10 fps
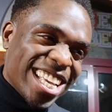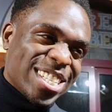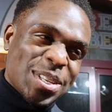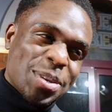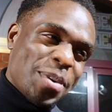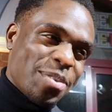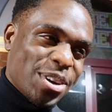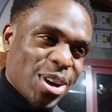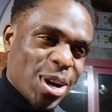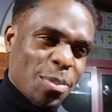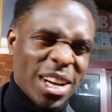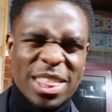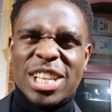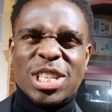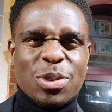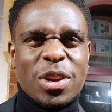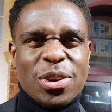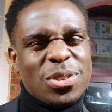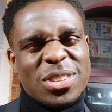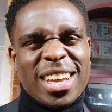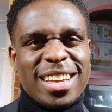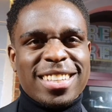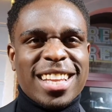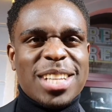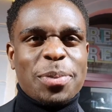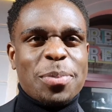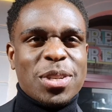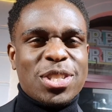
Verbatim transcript: so he's a bit of a nerd, but he thinks he's really cool. So yeah, that's pretty much